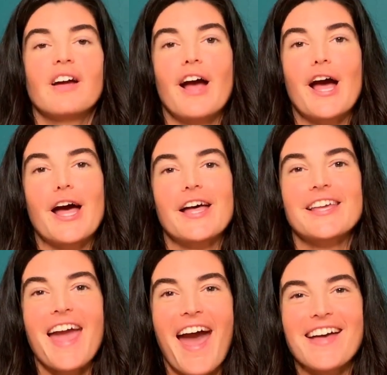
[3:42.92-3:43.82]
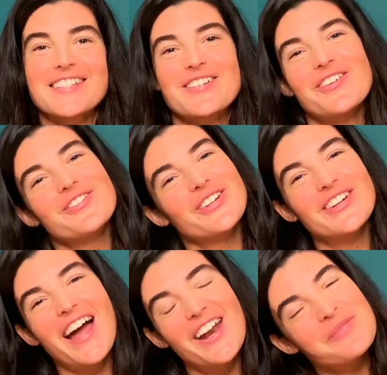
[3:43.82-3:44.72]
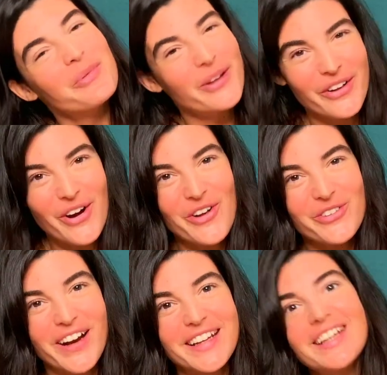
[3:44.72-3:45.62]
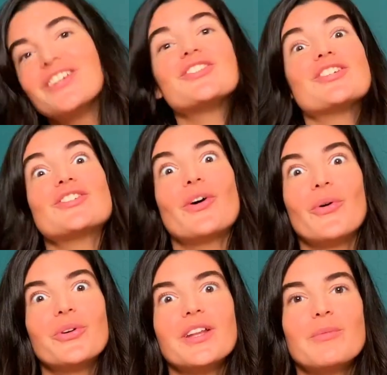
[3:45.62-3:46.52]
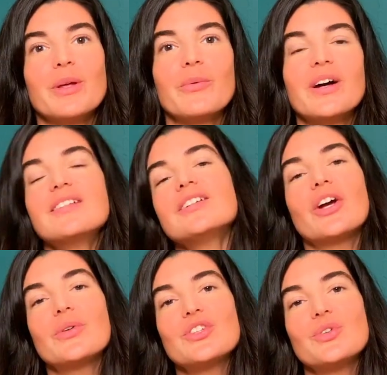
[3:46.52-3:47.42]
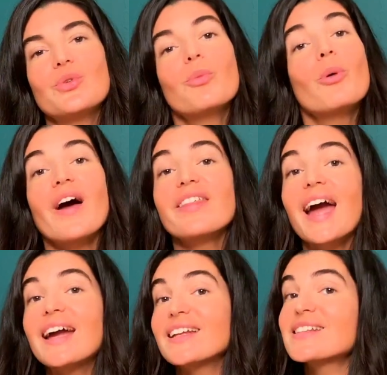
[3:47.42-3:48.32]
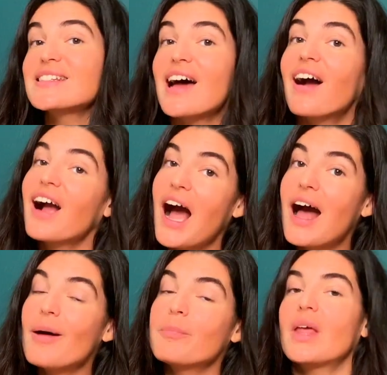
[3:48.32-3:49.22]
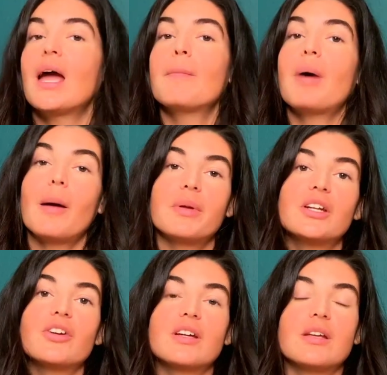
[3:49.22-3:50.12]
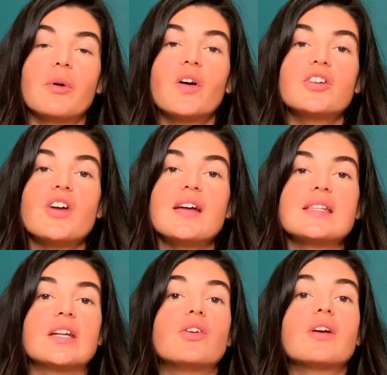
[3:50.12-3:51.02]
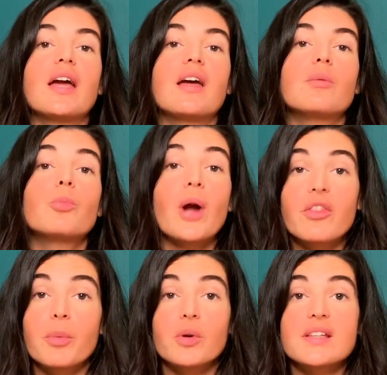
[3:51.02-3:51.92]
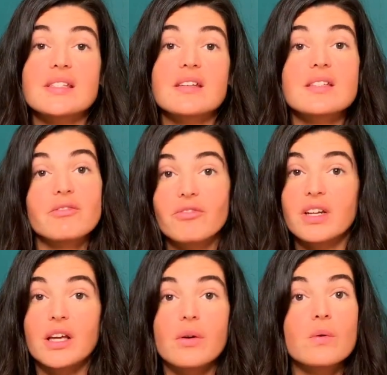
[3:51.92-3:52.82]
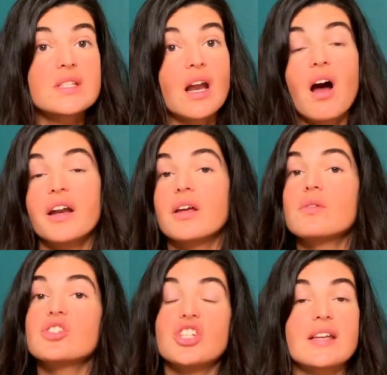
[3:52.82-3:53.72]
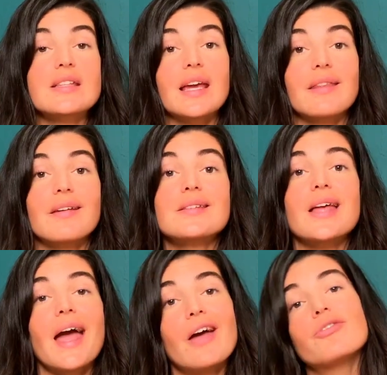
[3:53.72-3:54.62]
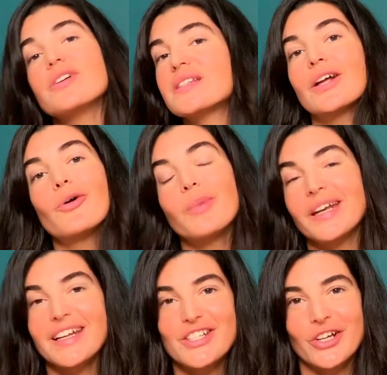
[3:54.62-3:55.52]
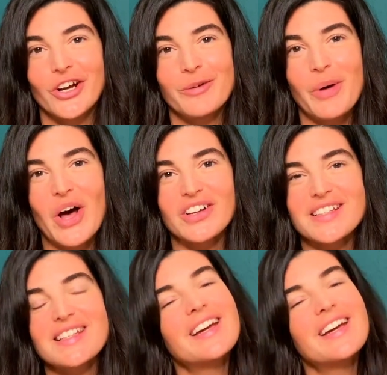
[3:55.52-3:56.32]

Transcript: Uh, yeah, so if you're not a breather already, you should totally be one. Go to breathguidance.com, pop in your email address, and you'll get breath bonuses and videos and audios just like this every single Monday to your inbox.